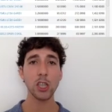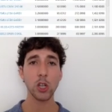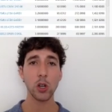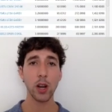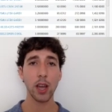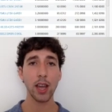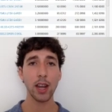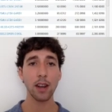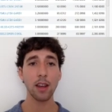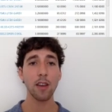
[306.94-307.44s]

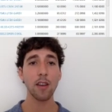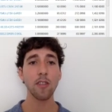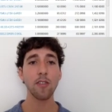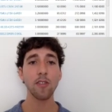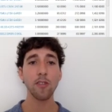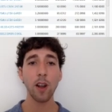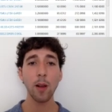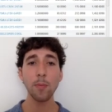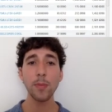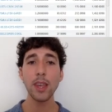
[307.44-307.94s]
trade
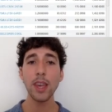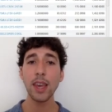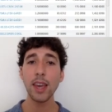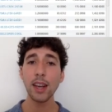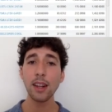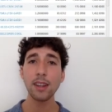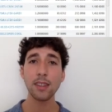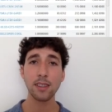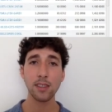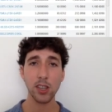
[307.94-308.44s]
from the
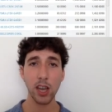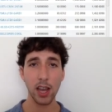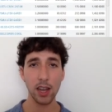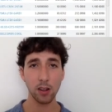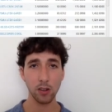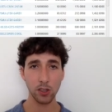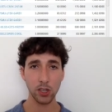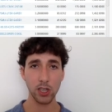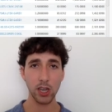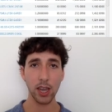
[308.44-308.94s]
Ignis
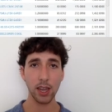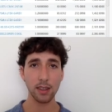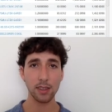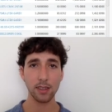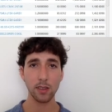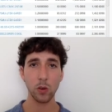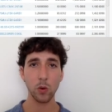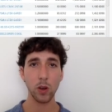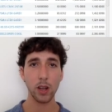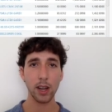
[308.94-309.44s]
Child Chain's
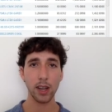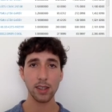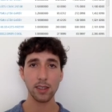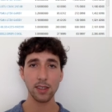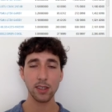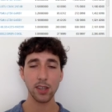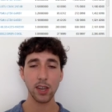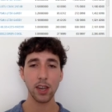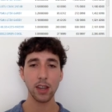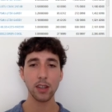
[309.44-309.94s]
coin
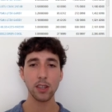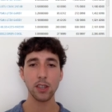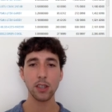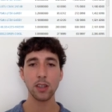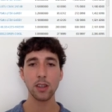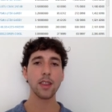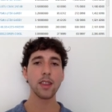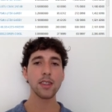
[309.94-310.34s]
exchange.